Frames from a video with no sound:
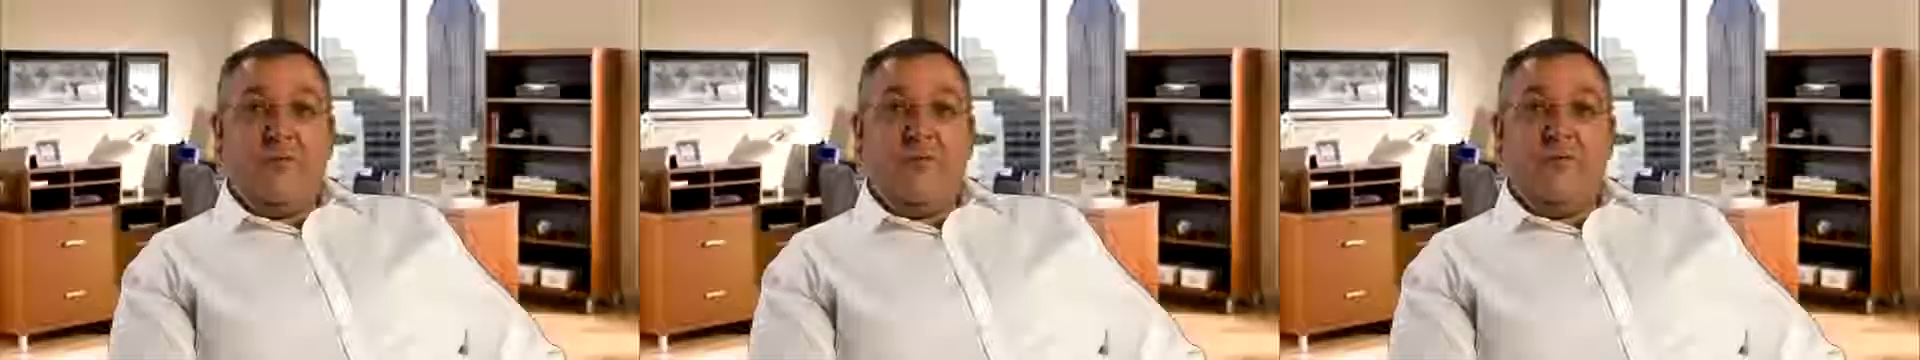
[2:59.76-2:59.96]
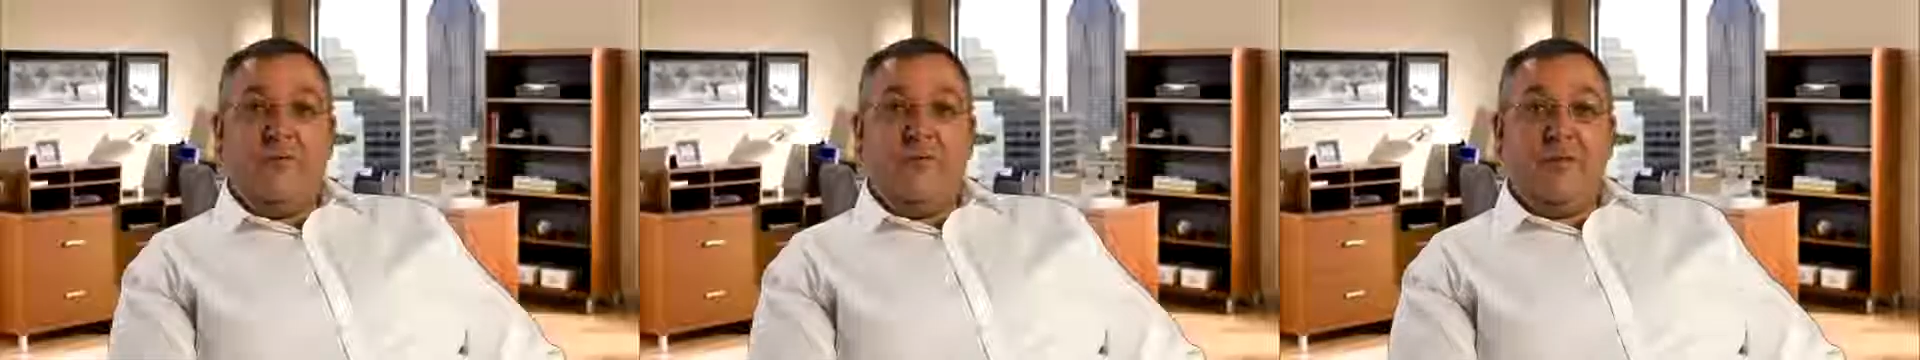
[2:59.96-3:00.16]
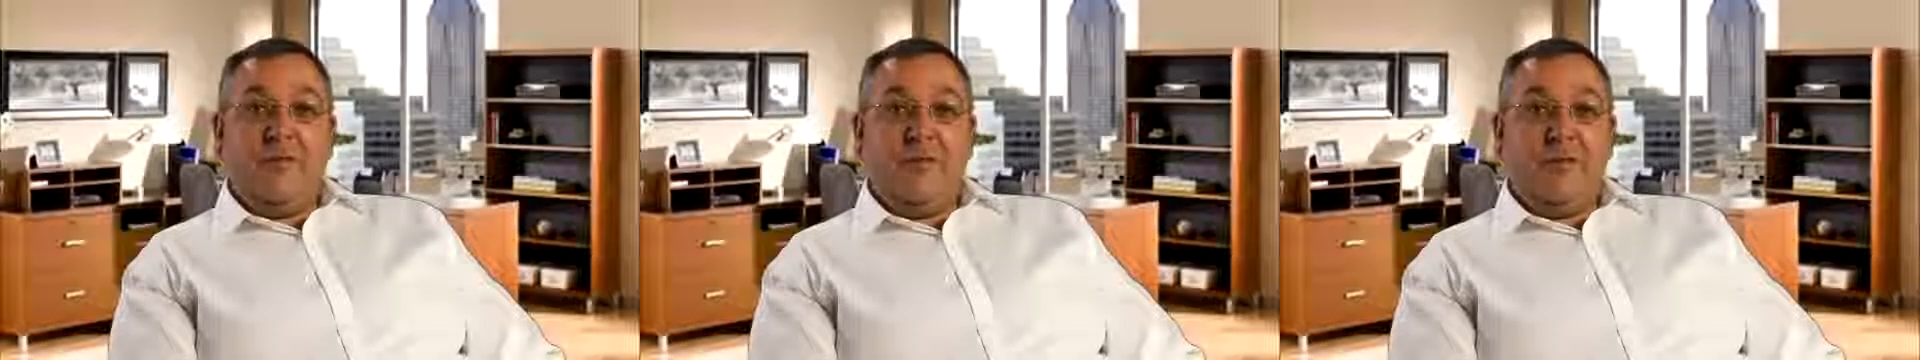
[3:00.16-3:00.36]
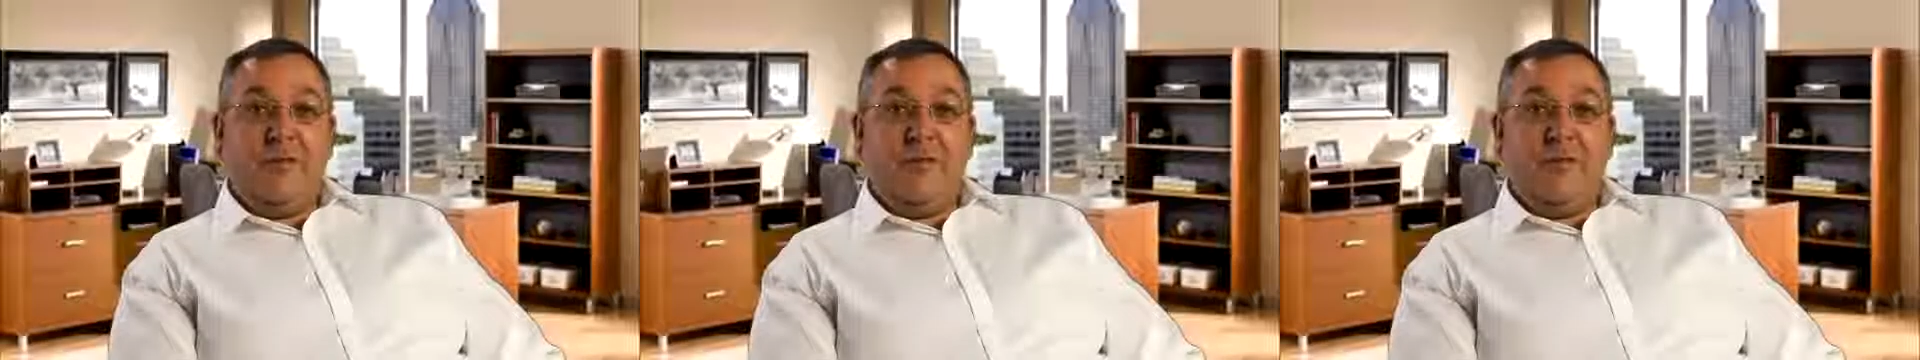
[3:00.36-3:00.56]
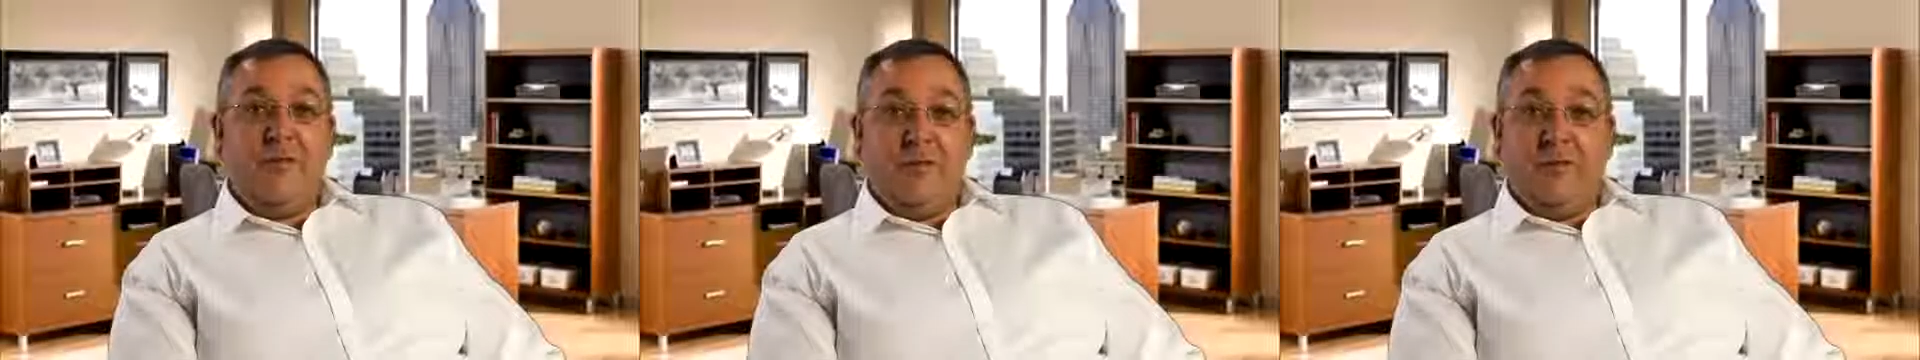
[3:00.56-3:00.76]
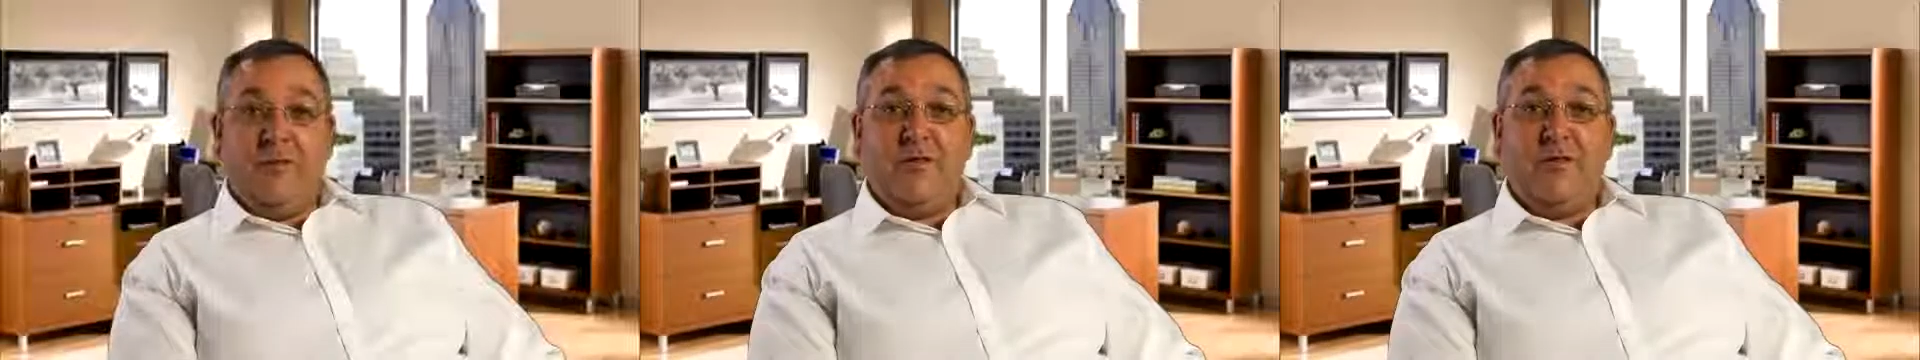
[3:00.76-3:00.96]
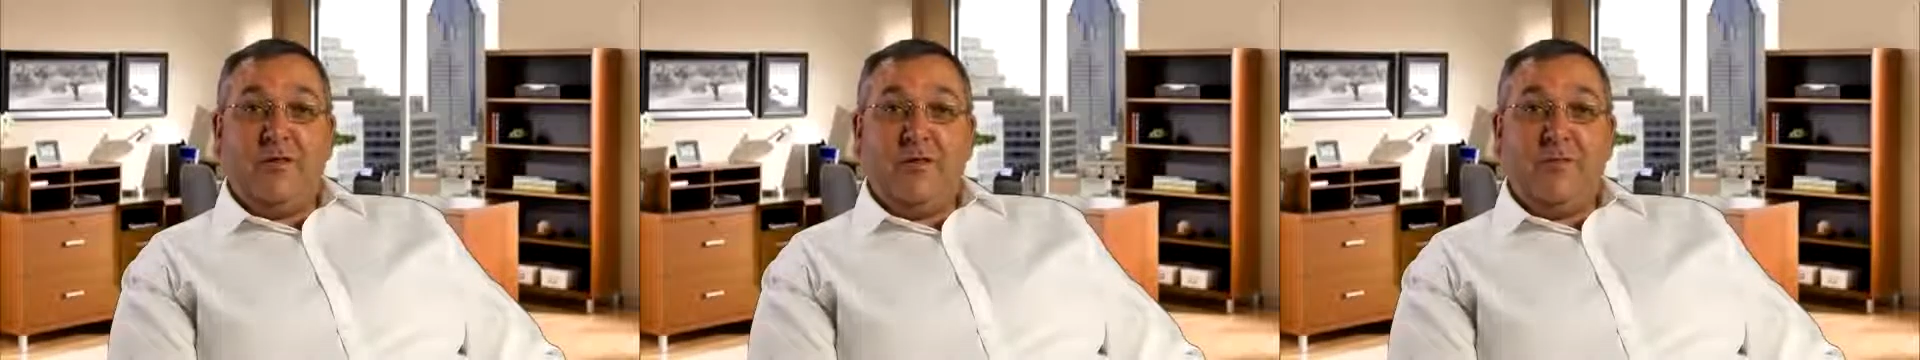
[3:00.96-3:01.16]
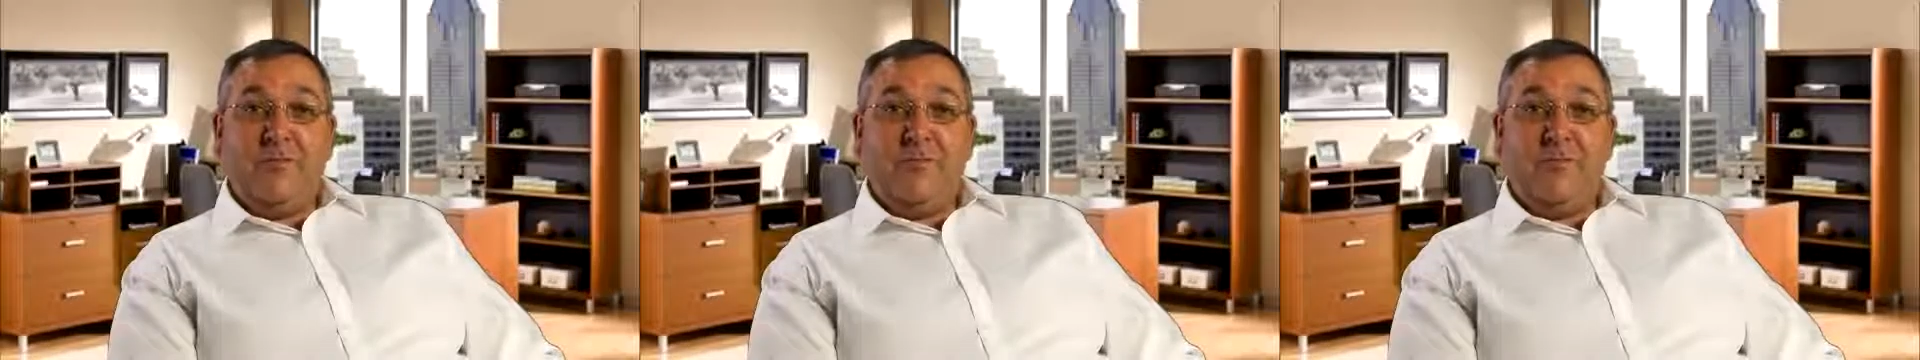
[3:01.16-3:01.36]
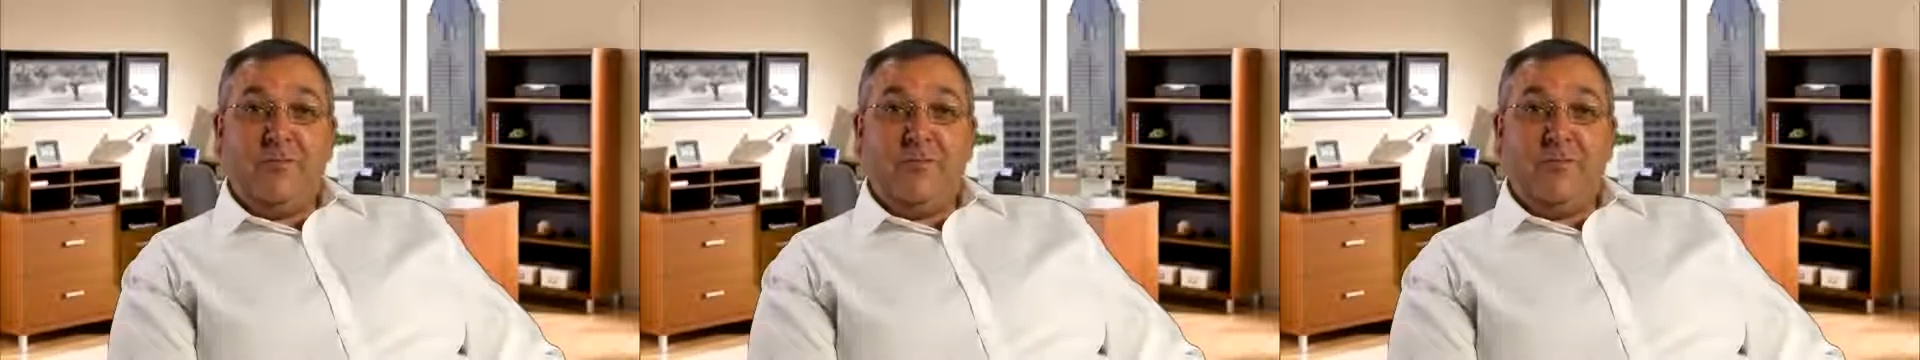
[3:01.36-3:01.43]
Pancras is listed.